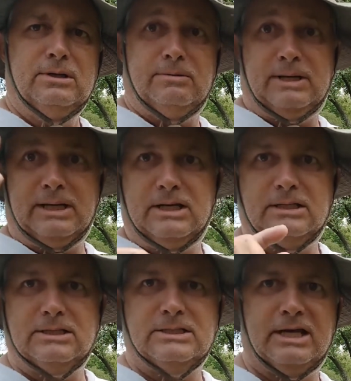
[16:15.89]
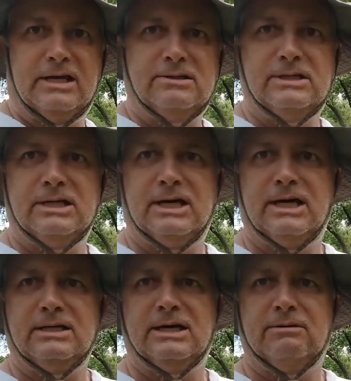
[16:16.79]
Then when I get into town
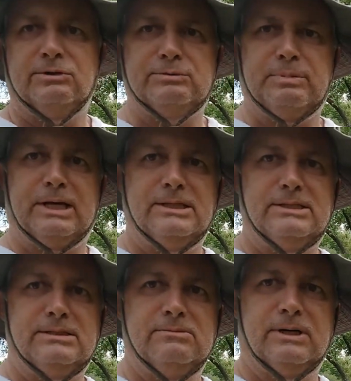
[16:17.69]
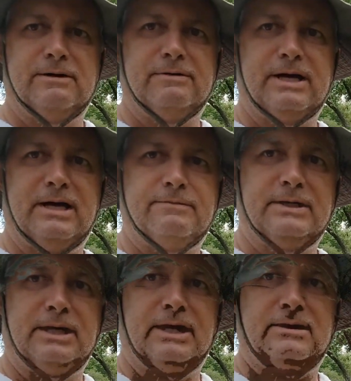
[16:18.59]
tonight, I will splice whatever I have
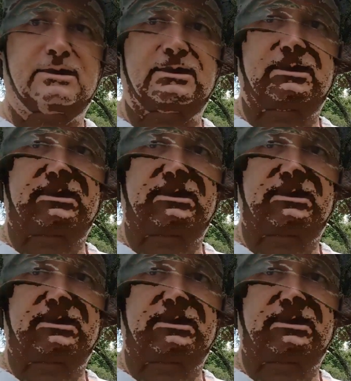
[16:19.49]
together.